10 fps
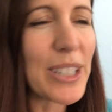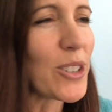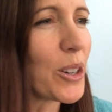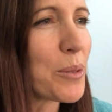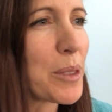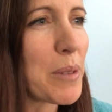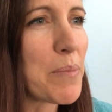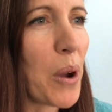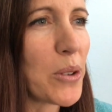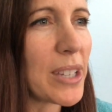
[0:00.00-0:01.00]
it started with me
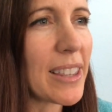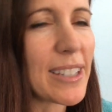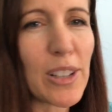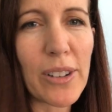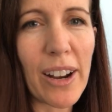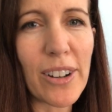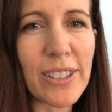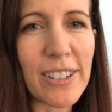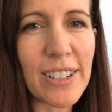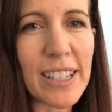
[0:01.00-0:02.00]
posing these little
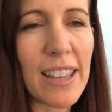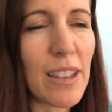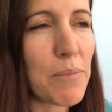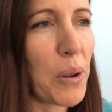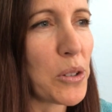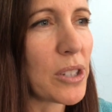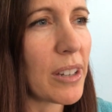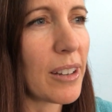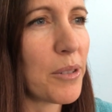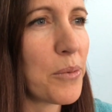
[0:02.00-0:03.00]
characters and then
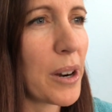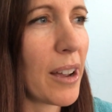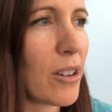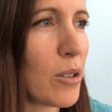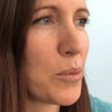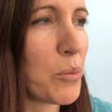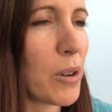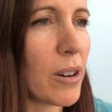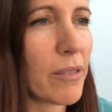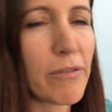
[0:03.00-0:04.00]
posting what I hoped
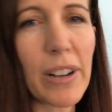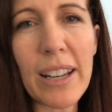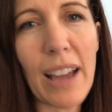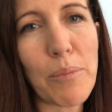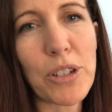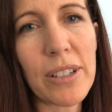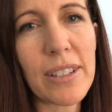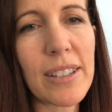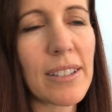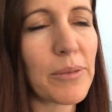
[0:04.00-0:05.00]
were funny
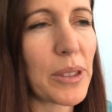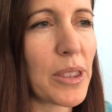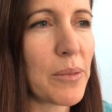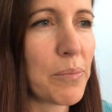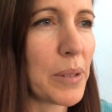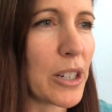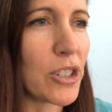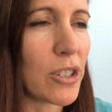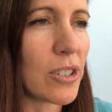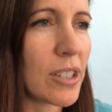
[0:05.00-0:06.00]
captions with the
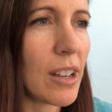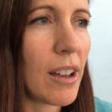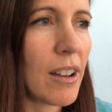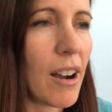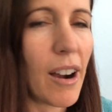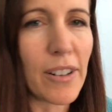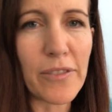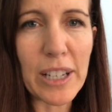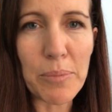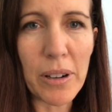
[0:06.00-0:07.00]
pictures on
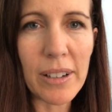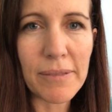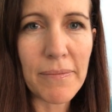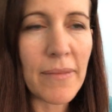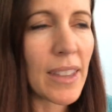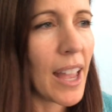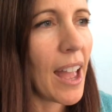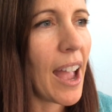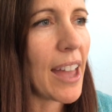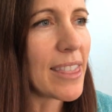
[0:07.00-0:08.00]
Facebook.
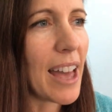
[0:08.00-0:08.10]
And